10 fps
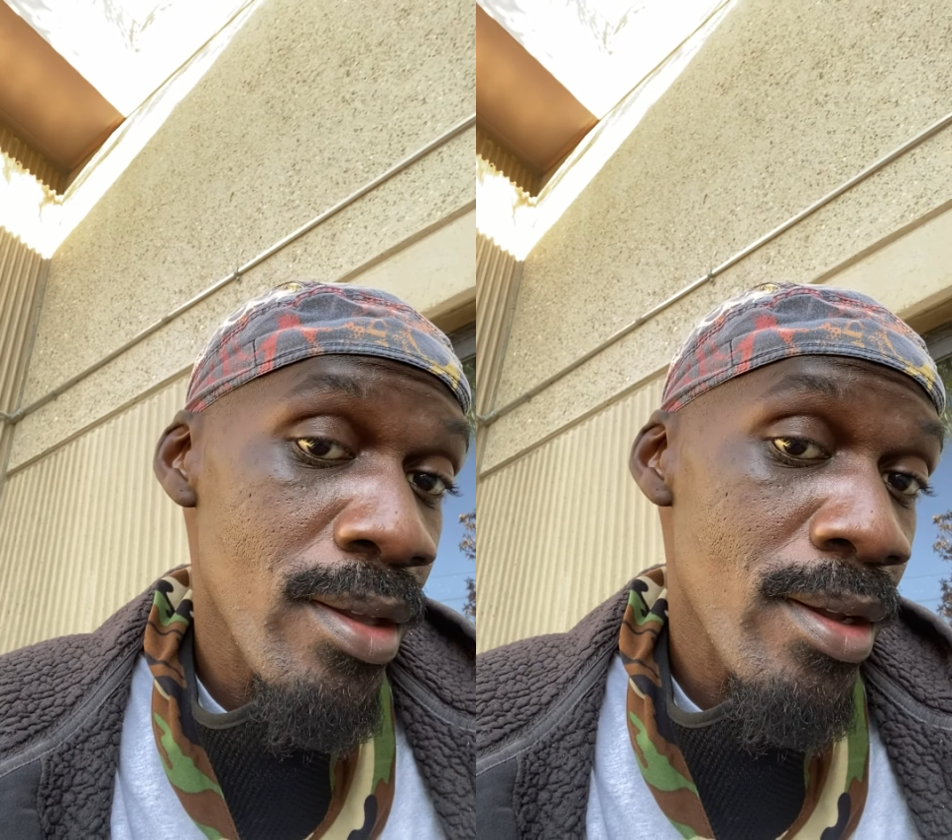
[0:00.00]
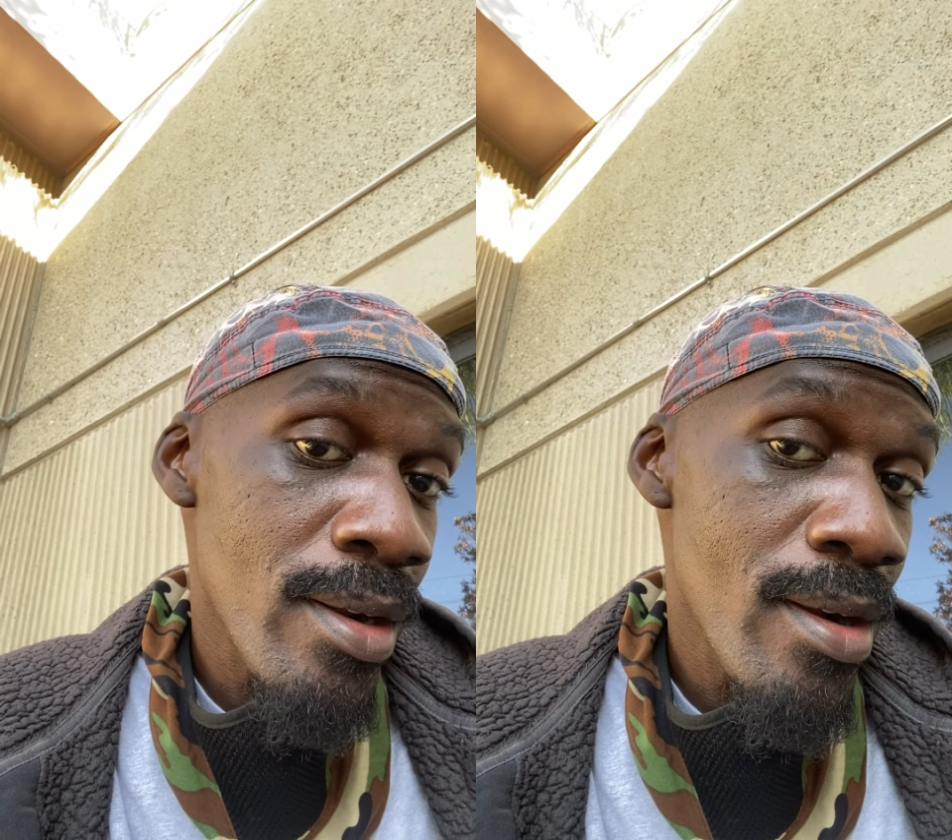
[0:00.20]

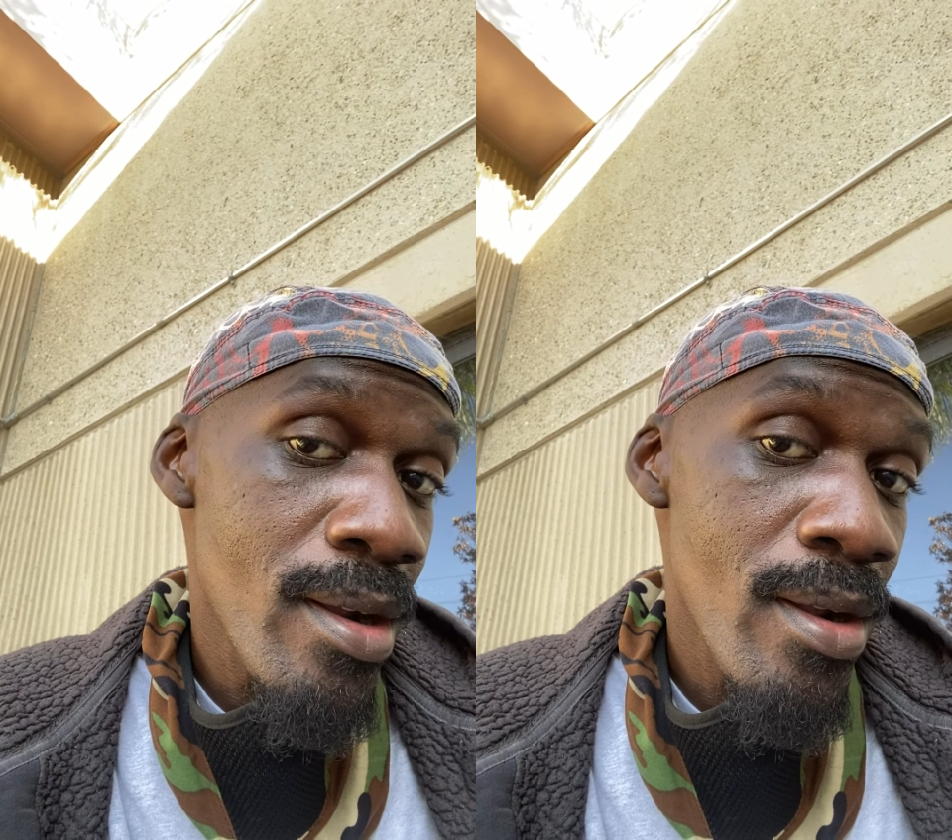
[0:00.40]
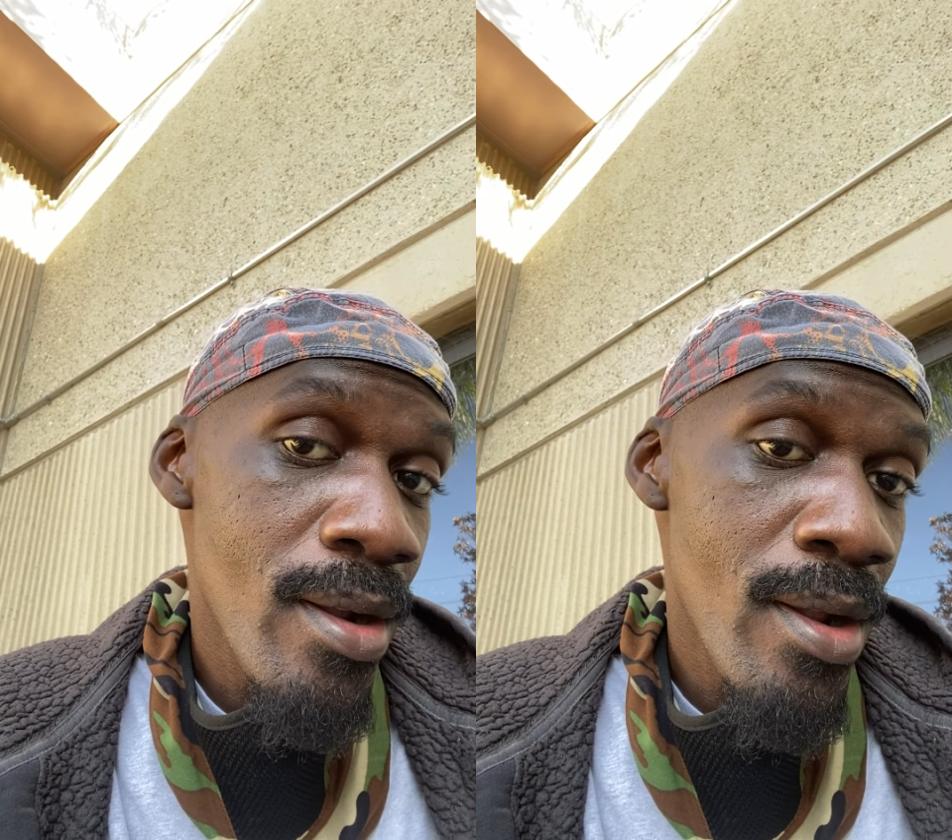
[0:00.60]
that.
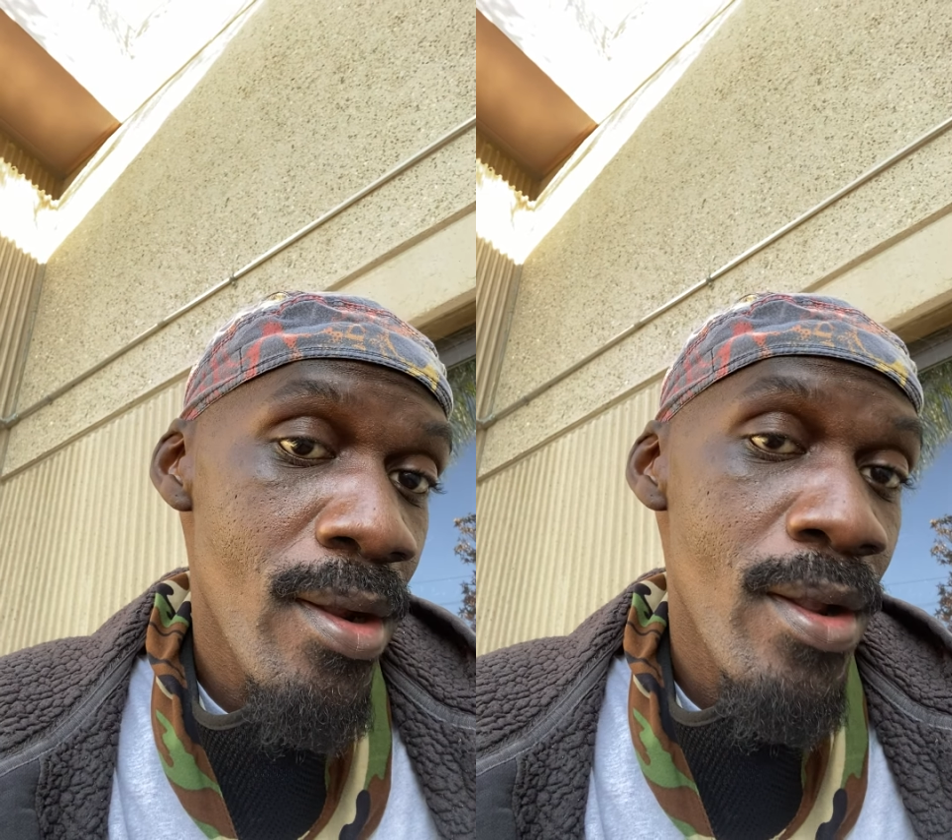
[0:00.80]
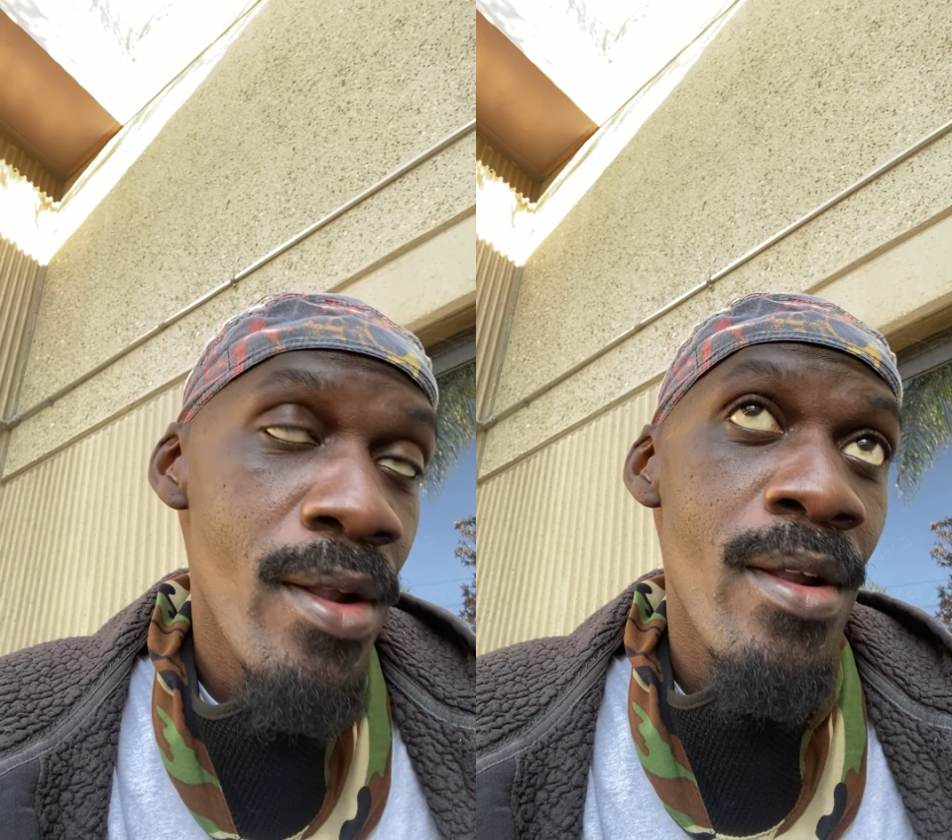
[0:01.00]

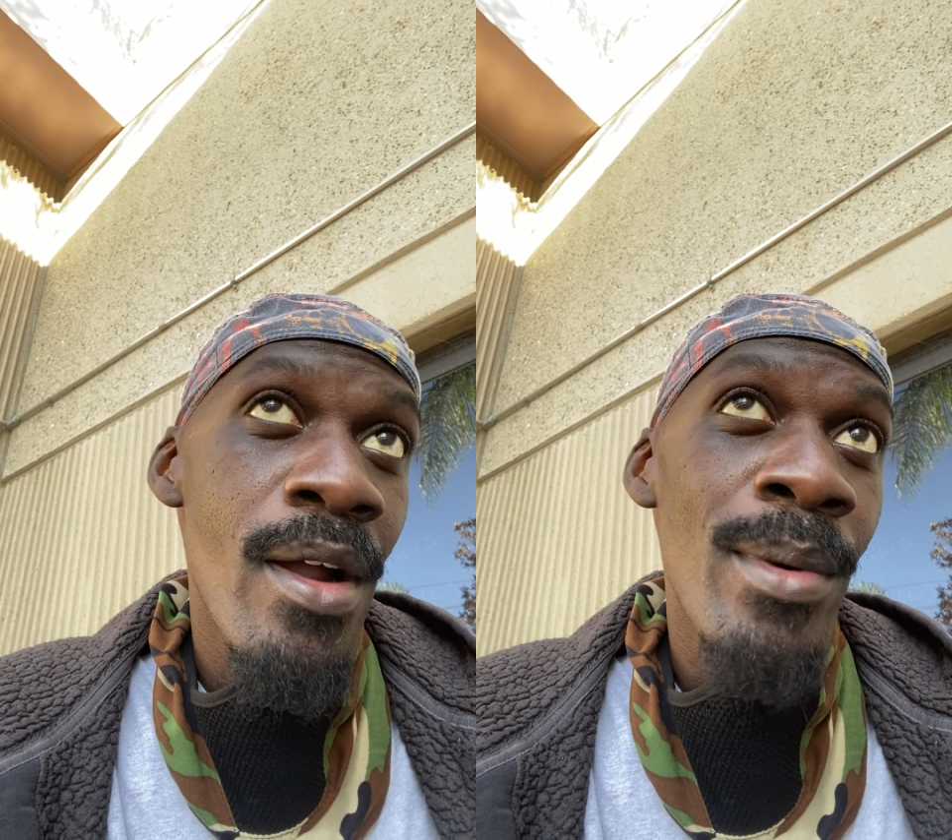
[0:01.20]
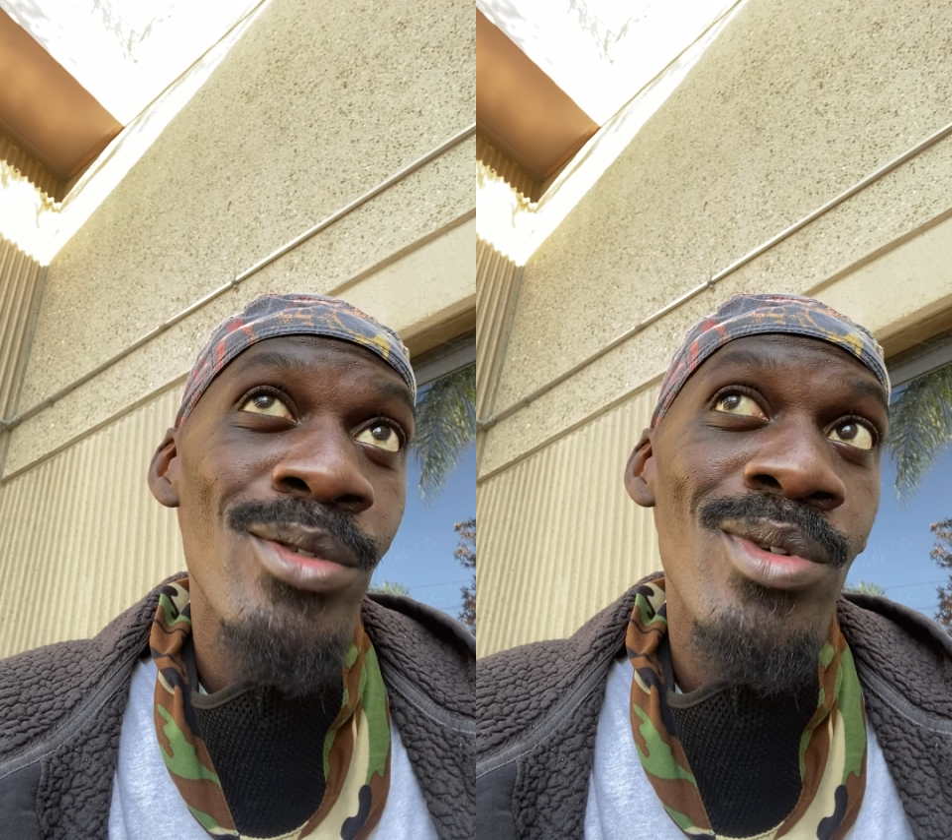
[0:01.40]

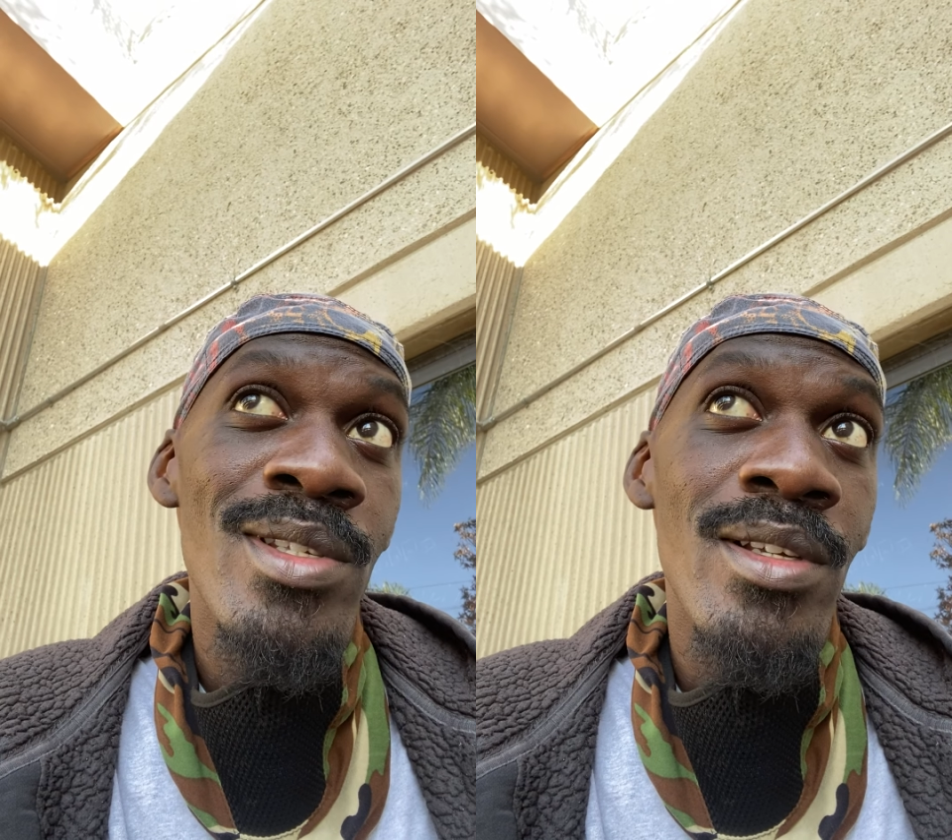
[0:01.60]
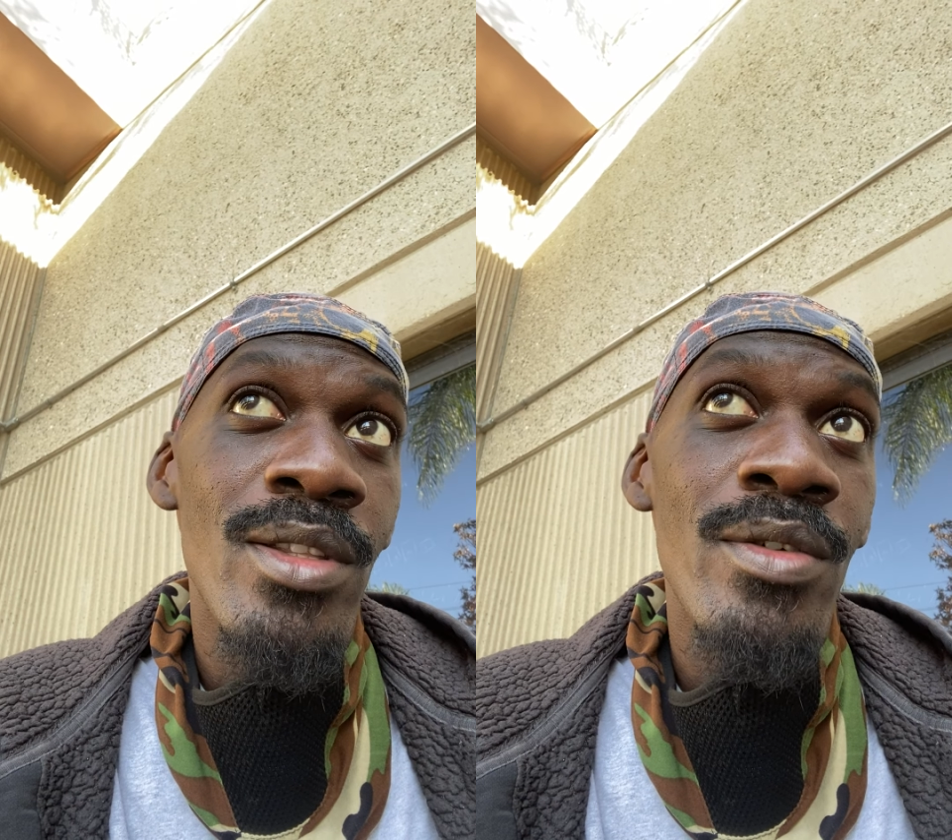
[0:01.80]
How much
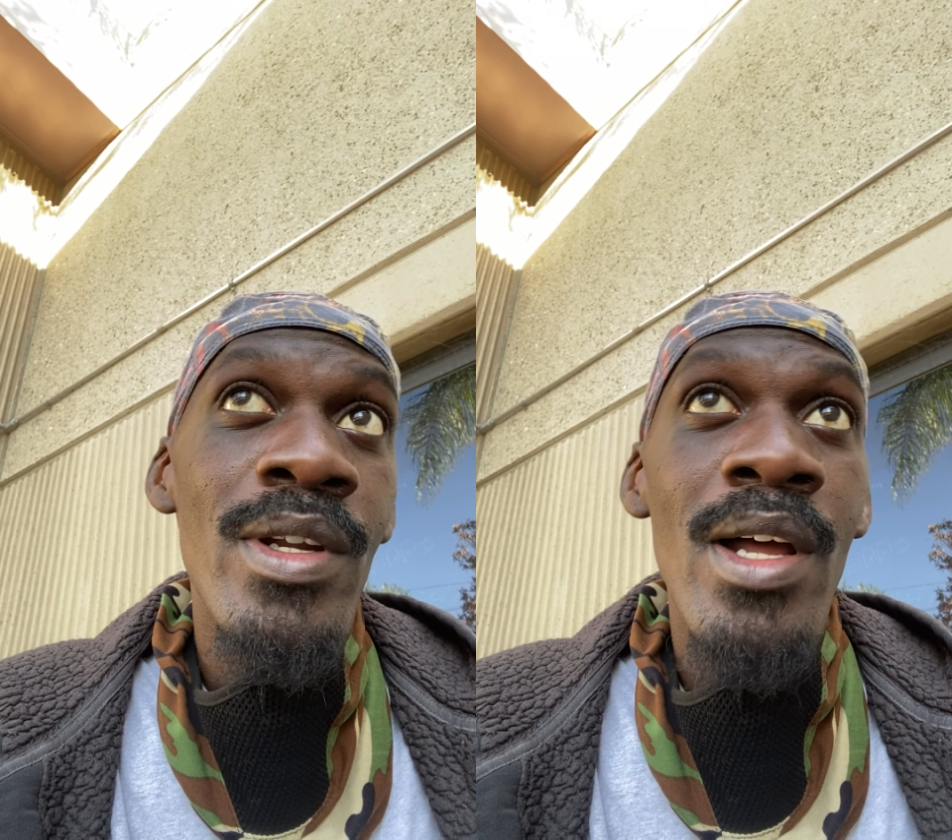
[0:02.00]
was it? $3.